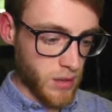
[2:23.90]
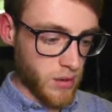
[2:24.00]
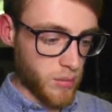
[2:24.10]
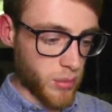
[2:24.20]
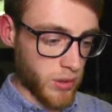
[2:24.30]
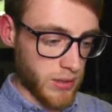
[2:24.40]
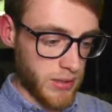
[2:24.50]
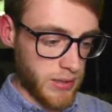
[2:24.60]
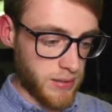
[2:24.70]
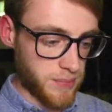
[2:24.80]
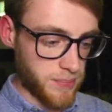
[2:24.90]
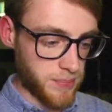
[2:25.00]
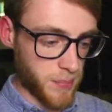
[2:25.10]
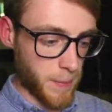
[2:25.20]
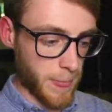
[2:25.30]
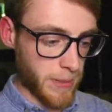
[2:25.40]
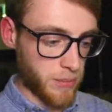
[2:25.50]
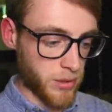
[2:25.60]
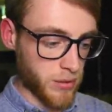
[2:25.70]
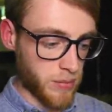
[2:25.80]
Polly,
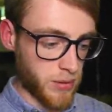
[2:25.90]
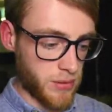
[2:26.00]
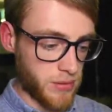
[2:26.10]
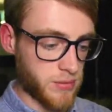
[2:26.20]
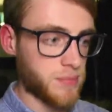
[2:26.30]
Book of Moon,